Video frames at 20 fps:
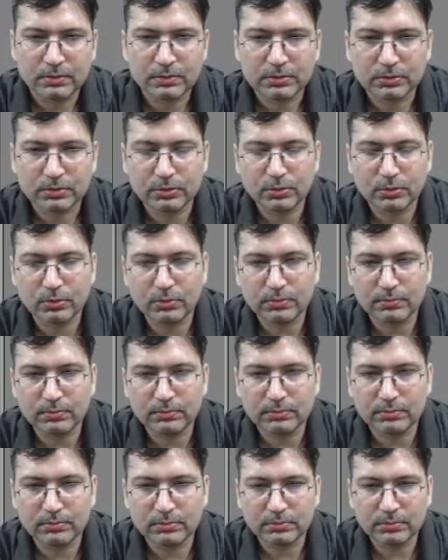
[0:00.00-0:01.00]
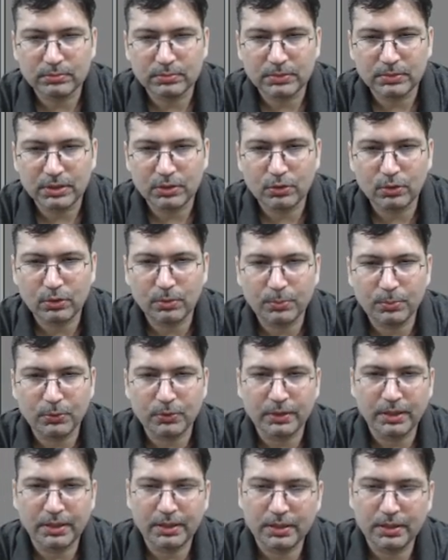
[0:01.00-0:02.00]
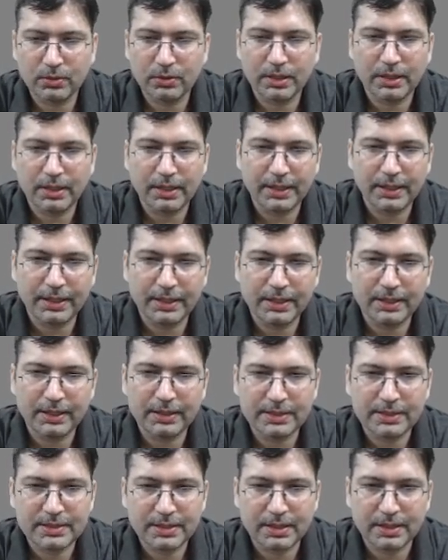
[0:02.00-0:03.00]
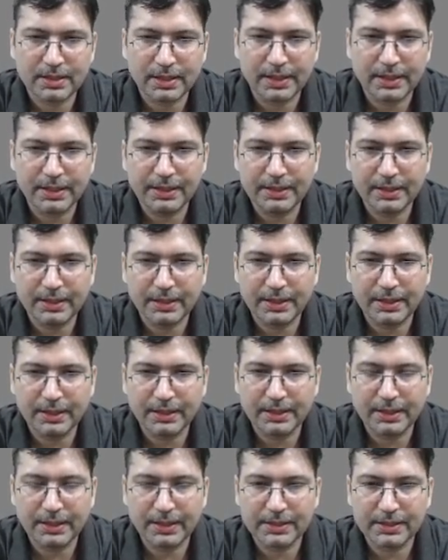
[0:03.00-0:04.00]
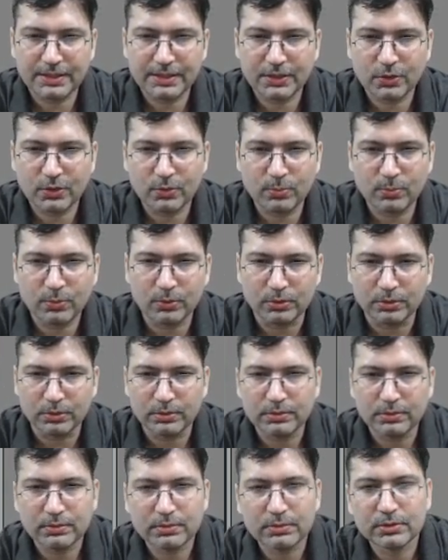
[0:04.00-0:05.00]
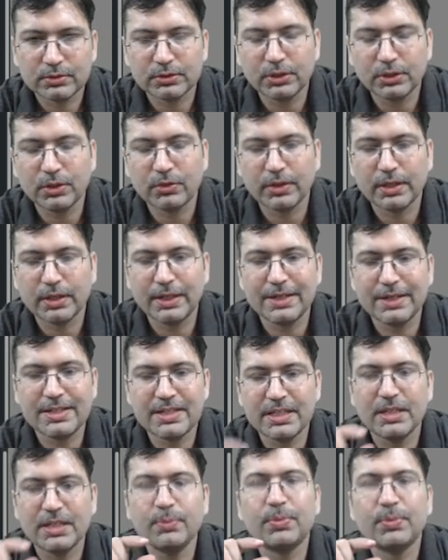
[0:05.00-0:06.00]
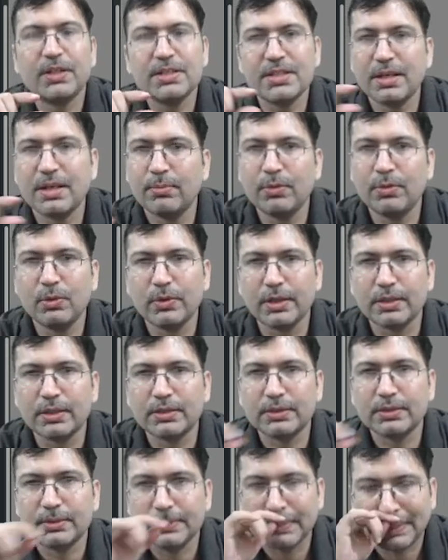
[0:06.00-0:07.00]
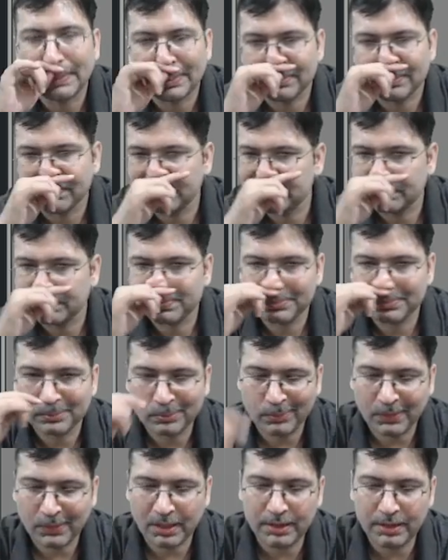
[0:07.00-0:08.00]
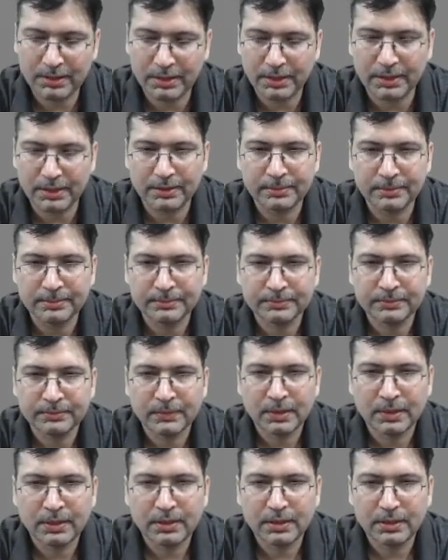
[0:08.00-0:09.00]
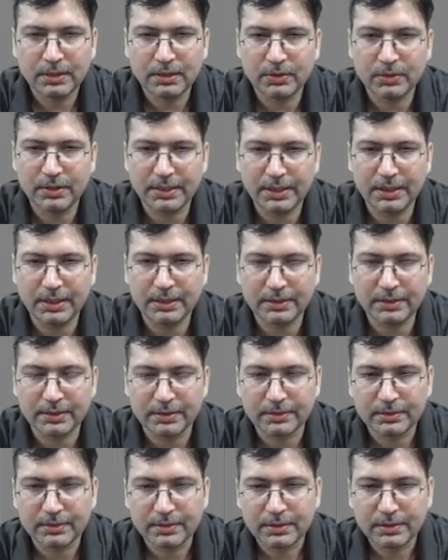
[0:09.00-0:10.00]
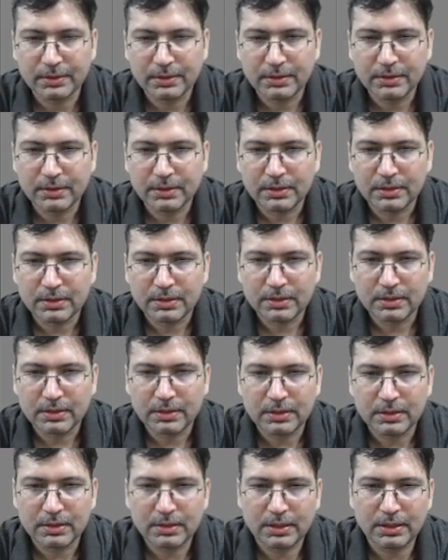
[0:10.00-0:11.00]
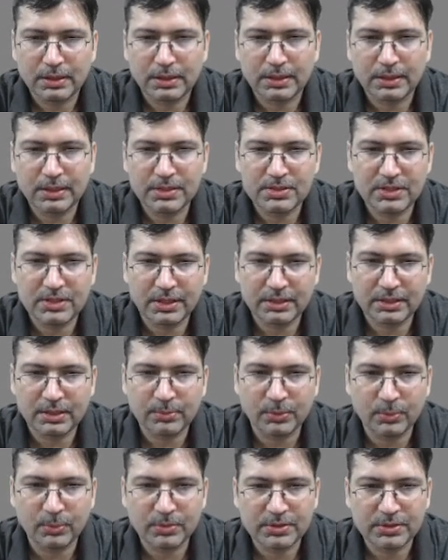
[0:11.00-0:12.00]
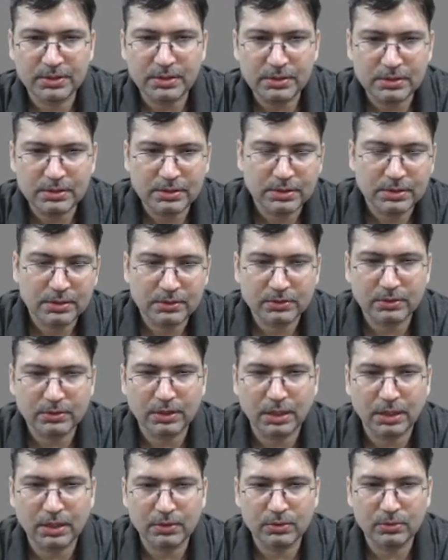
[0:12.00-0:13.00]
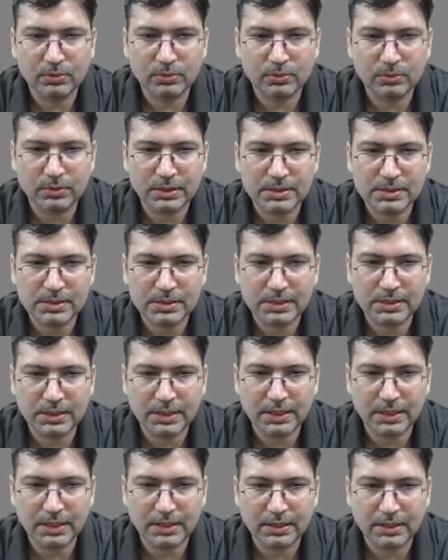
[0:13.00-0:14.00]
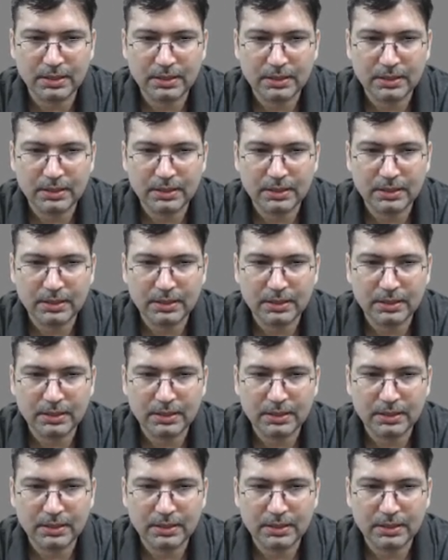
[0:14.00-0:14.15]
so the group owner, you are adding, let's say, write and execute code. So you can write g plus wx, and then you hit enter, and again check the permissions. So now you can see here